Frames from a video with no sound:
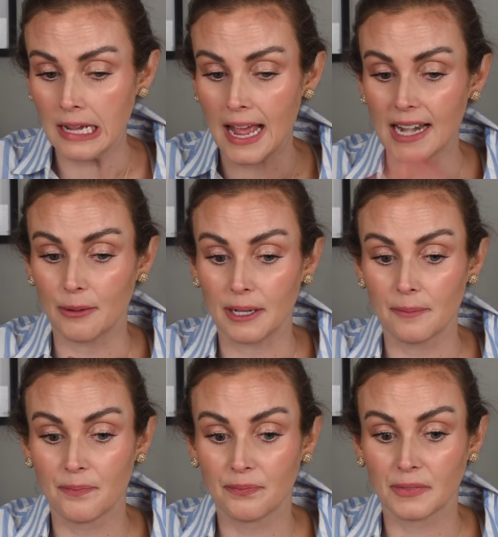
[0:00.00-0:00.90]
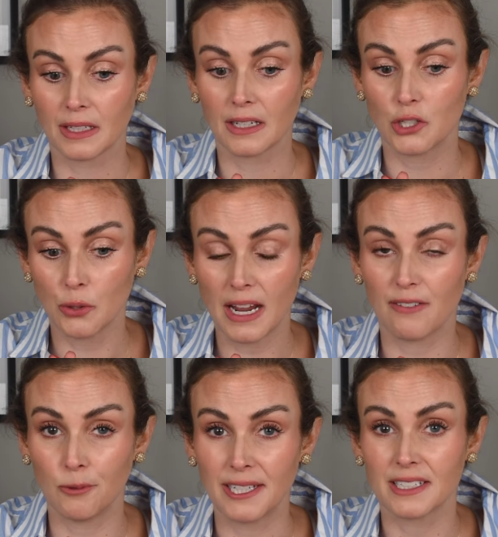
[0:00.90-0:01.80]
Anyway, two and a
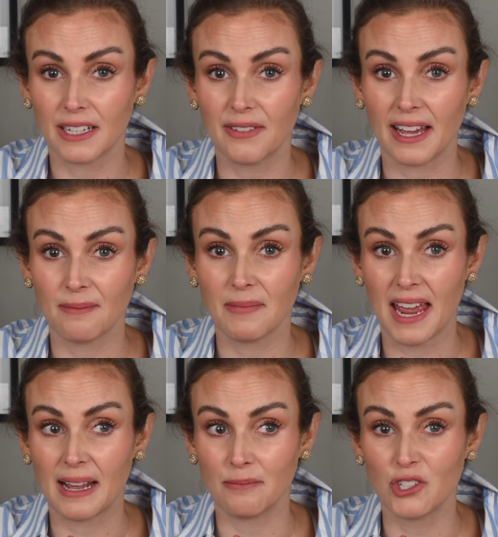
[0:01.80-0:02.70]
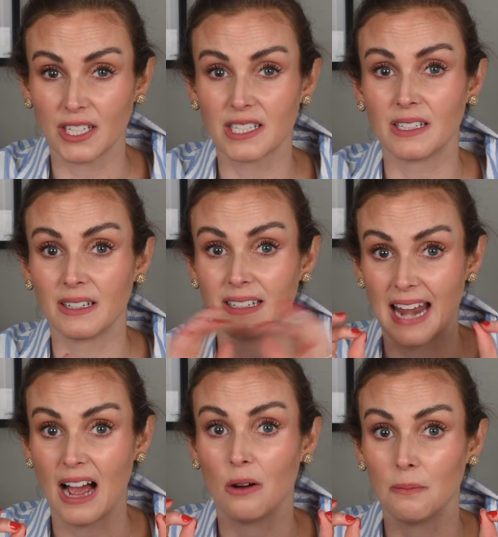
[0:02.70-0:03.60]
half weeks of that, and I'm just
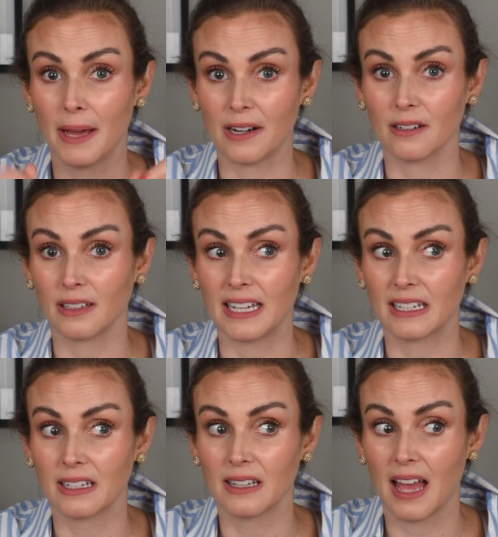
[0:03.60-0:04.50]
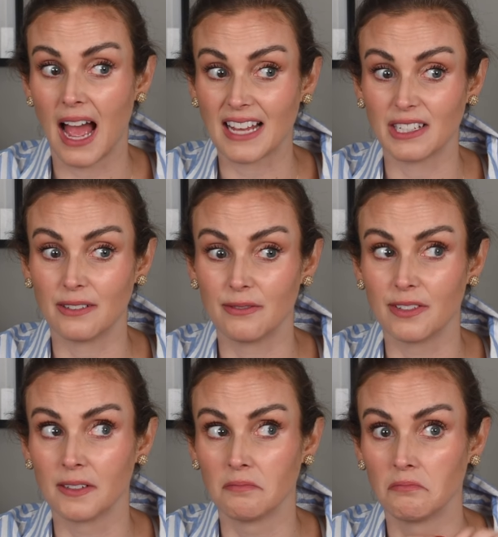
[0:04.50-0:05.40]
now better. Like as
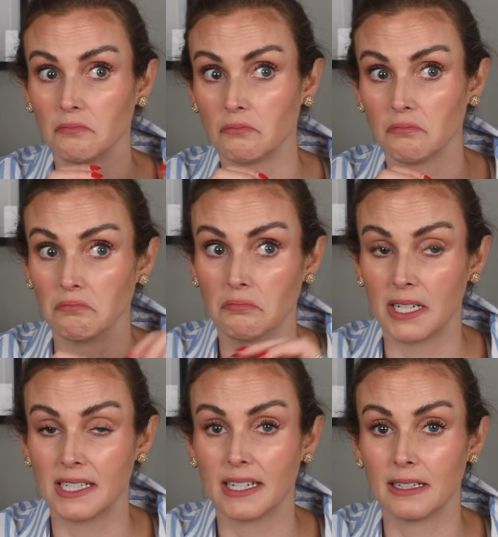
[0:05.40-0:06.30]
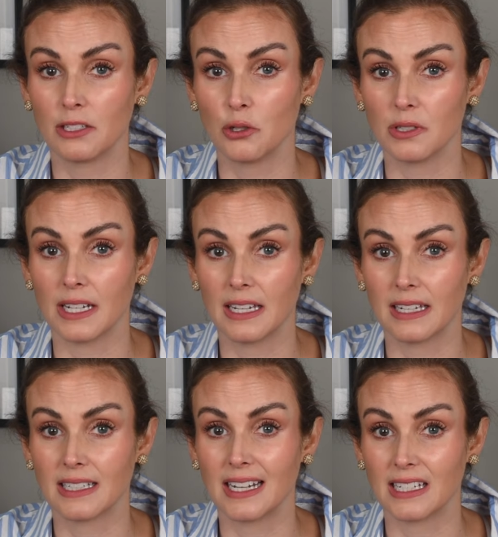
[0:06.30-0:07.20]
of Monday, Tuesday,
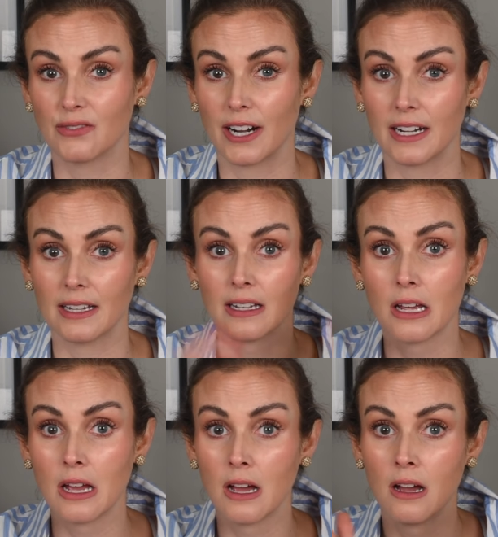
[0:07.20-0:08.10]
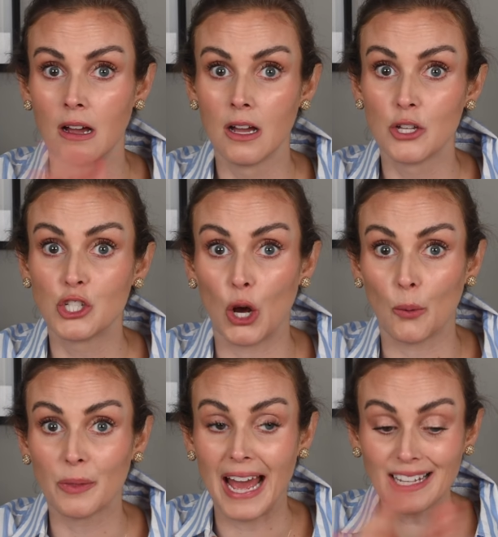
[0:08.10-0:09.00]
and today is Friday.
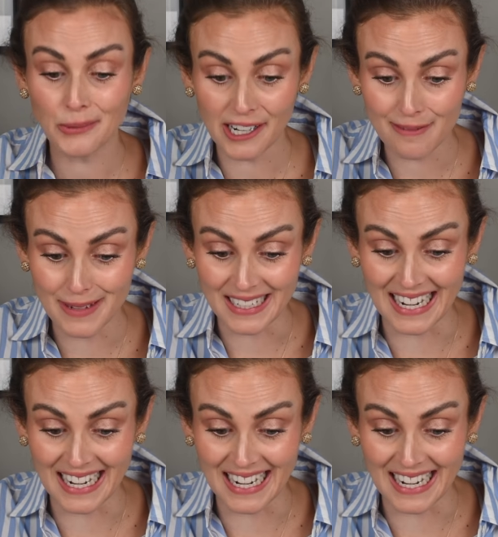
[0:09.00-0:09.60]
So that's where I've been.